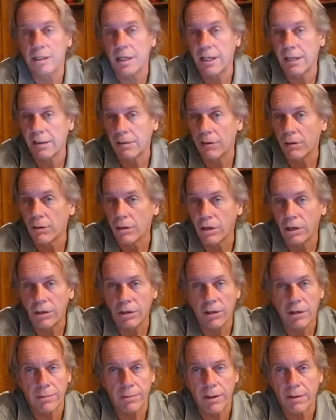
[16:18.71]
Take it no
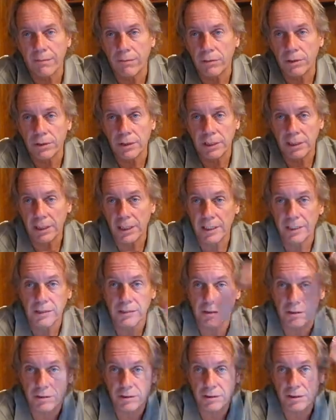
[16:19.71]
longer than about 14 days
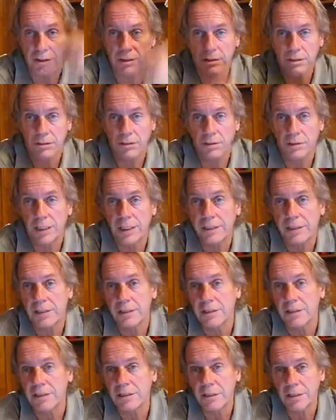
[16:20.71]
or you'll start to go
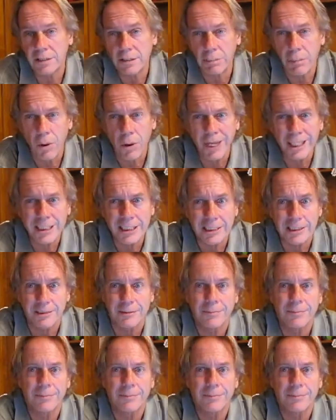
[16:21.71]
crazy. It's a poison.